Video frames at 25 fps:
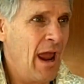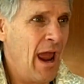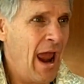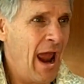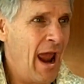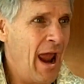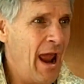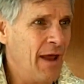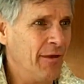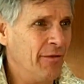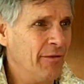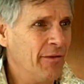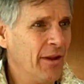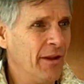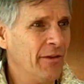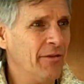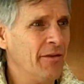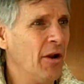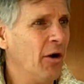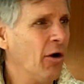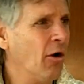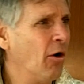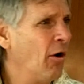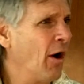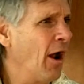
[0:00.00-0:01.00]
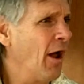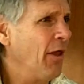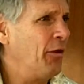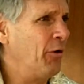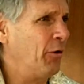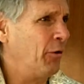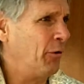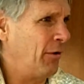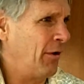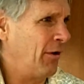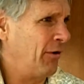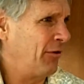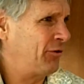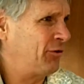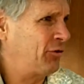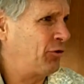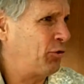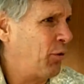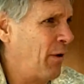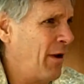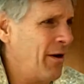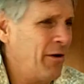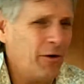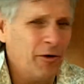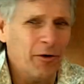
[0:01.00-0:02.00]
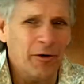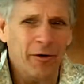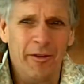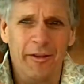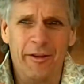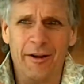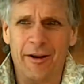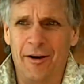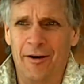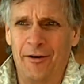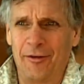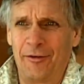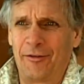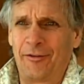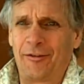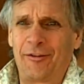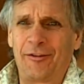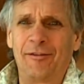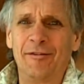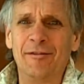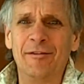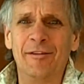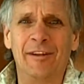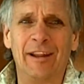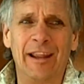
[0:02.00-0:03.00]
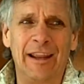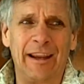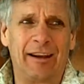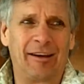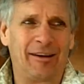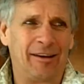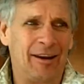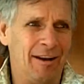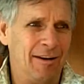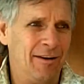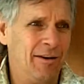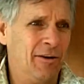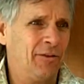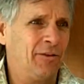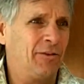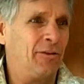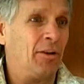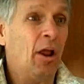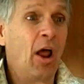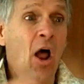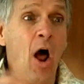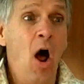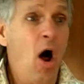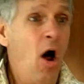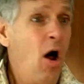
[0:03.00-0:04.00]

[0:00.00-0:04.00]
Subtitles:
And then there are there's Twitter, there's LinkedIn, there's